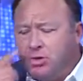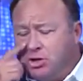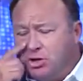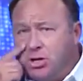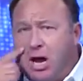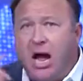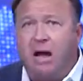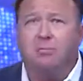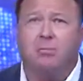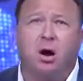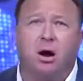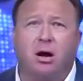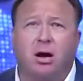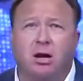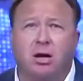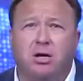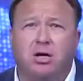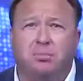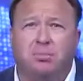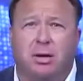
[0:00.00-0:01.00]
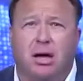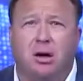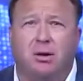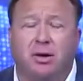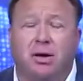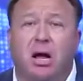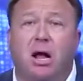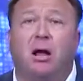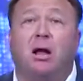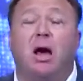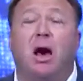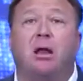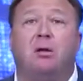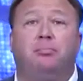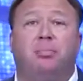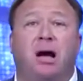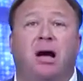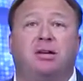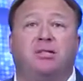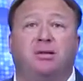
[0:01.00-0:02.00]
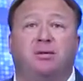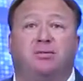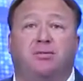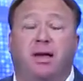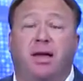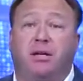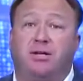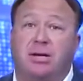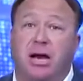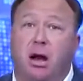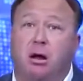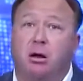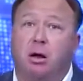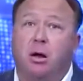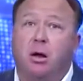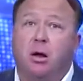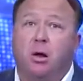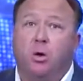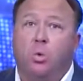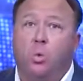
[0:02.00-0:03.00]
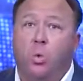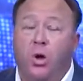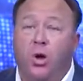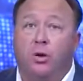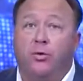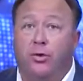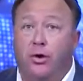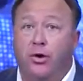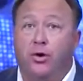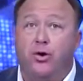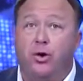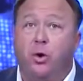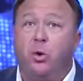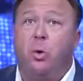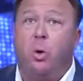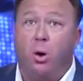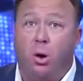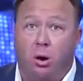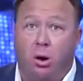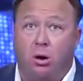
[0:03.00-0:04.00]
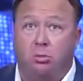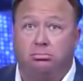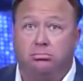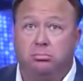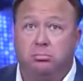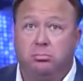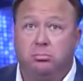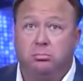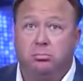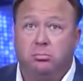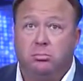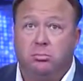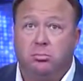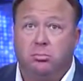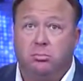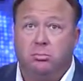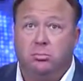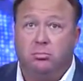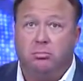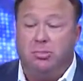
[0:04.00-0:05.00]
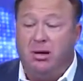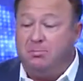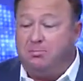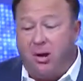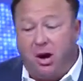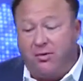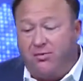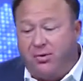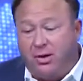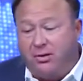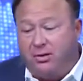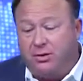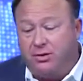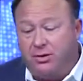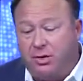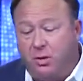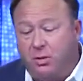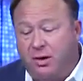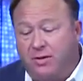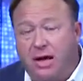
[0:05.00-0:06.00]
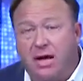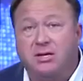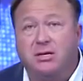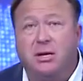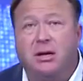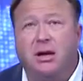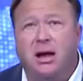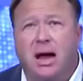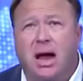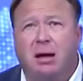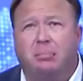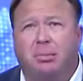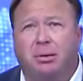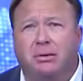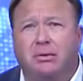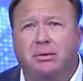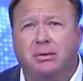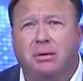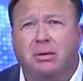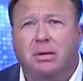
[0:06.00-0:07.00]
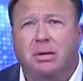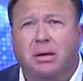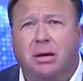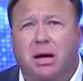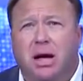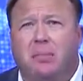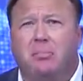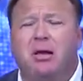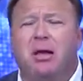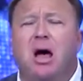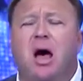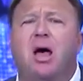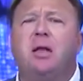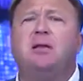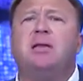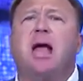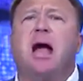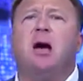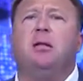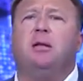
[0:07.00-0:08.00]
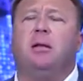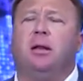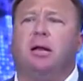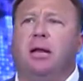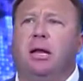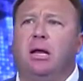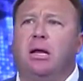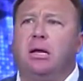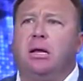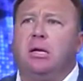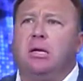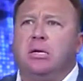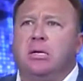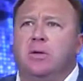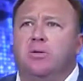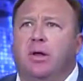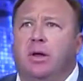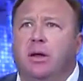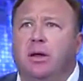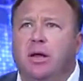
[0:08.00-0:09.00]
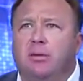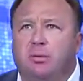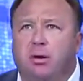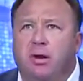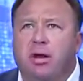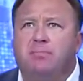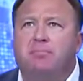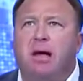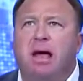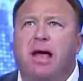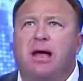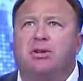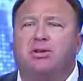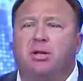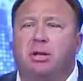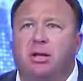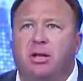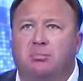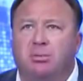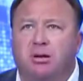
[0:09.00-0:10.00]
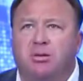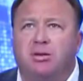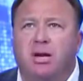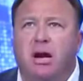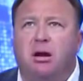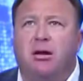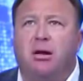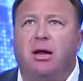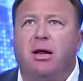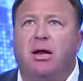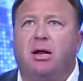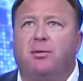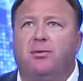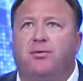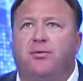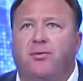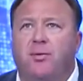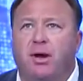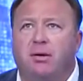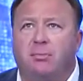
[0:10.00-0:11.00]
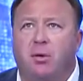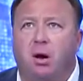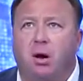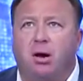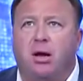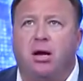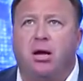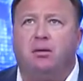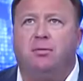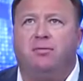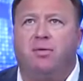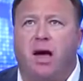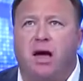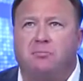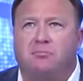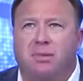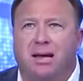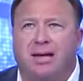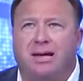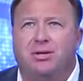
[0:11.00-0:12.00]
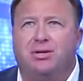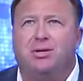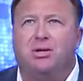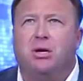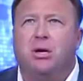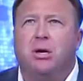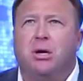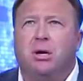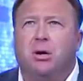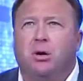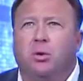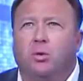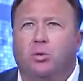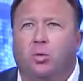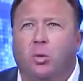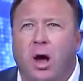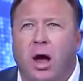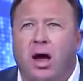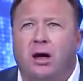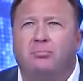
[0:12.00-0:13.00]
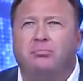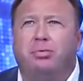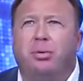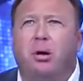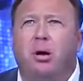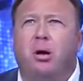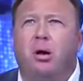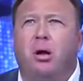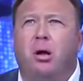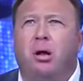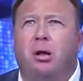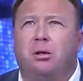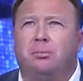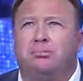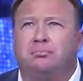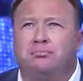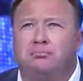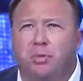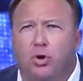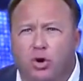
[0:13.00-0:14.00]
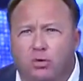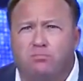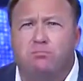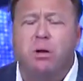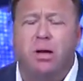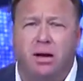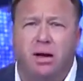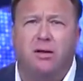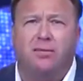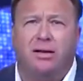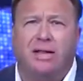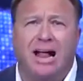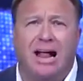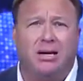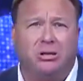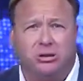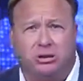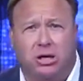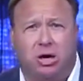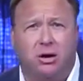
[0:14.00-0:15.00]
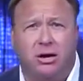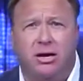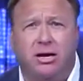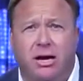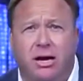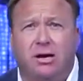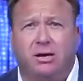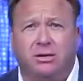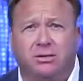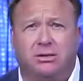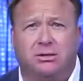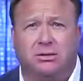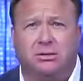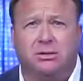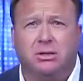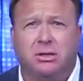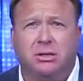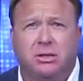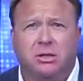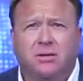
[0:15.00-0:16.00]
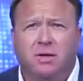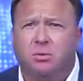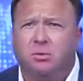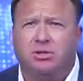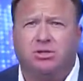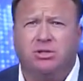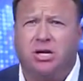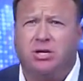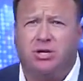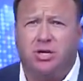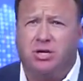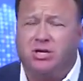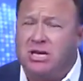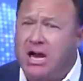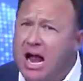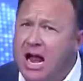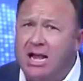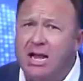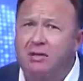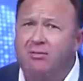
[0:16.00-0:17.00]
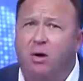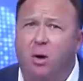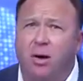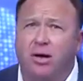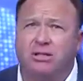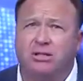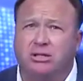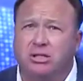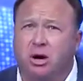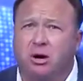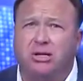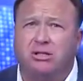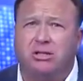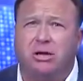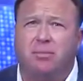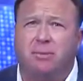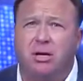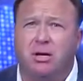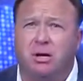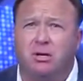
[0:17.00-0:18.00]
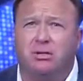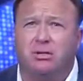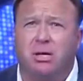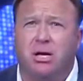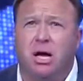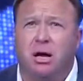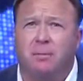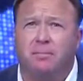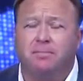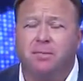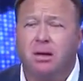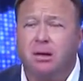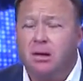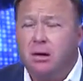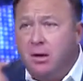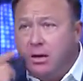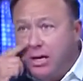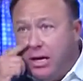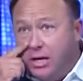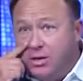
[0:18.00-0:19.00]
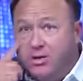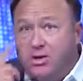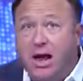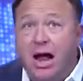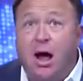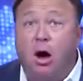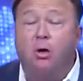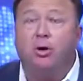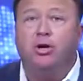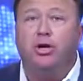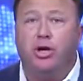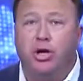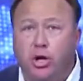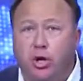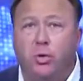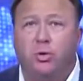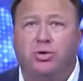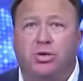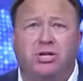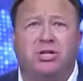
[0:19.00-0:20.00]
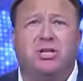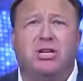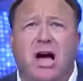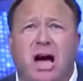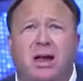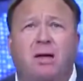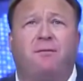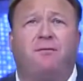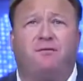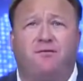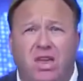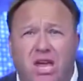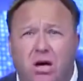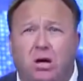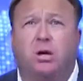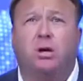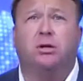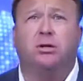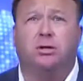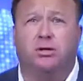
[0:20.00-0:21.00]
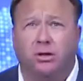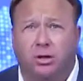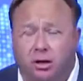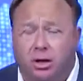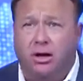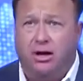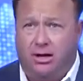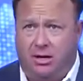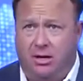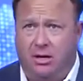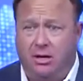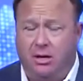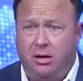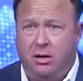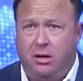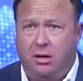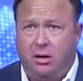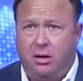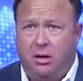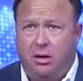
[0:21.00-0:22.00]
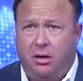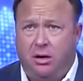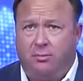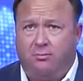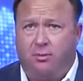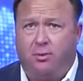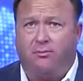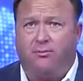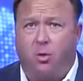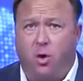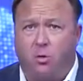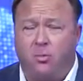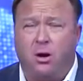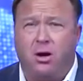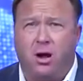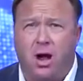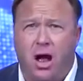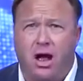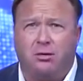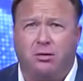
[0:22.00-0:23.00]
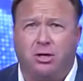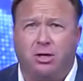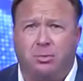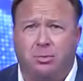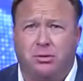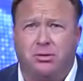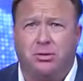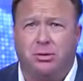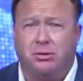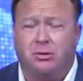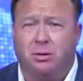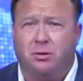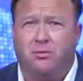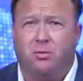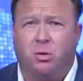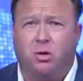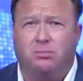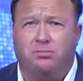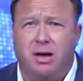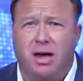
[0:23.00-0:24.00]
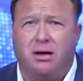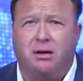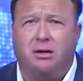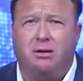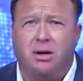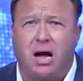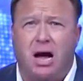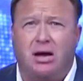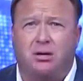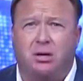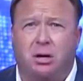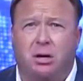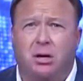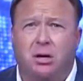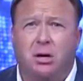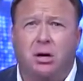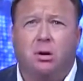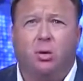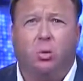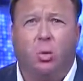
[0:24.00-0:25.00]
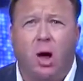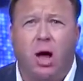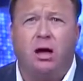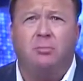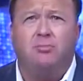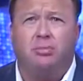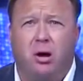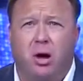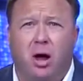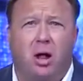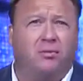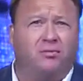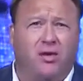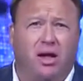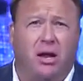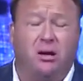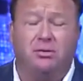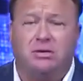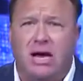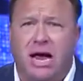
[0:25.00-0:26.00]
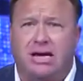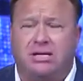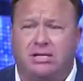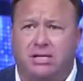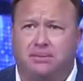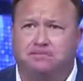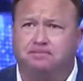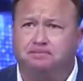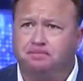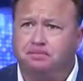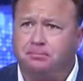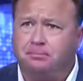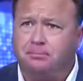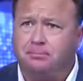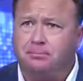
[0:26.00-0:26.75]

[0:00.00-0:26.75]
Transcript: the stock market exploding, a lot of positive things. Now, will the new order be perfect? There's no way that's going to happen, but undoubtedly, the liberty-based, libertarian, free market, von Mises, Ron Paul movement of the last 30 years that was such a tiny voice 30-something years ago is now huge. It's got to feel good for former Congressman and, of course, medical doctor Ron Paul, fellow Texan,